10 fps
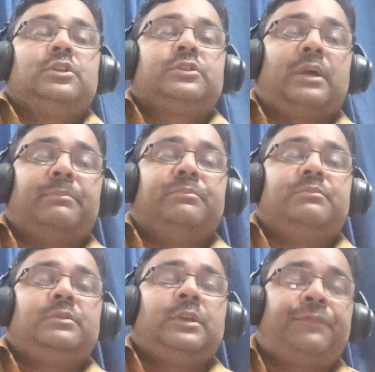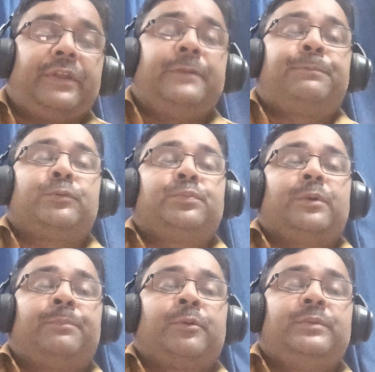some different
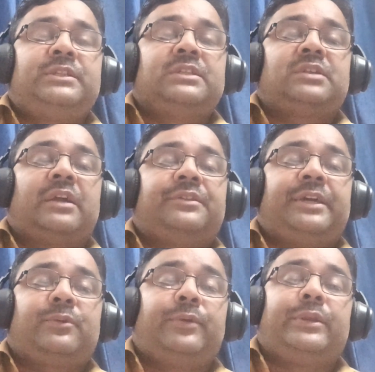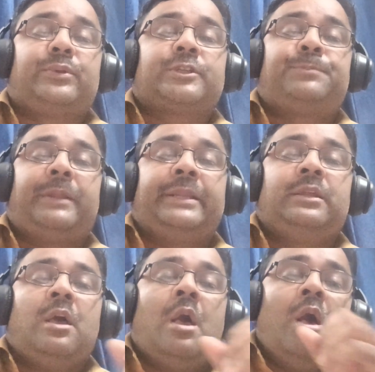provisions are there. Going to
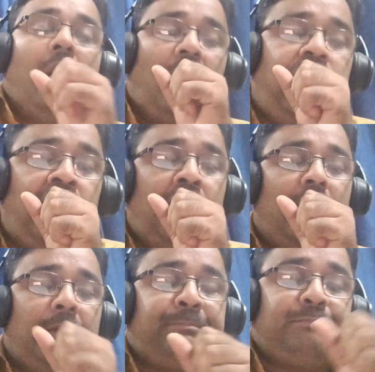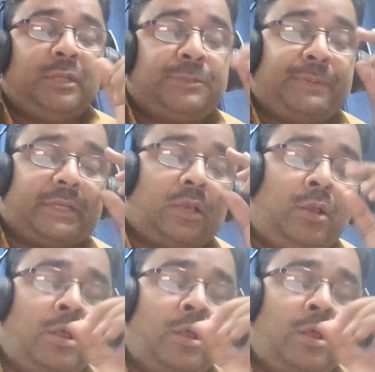explain. Please pay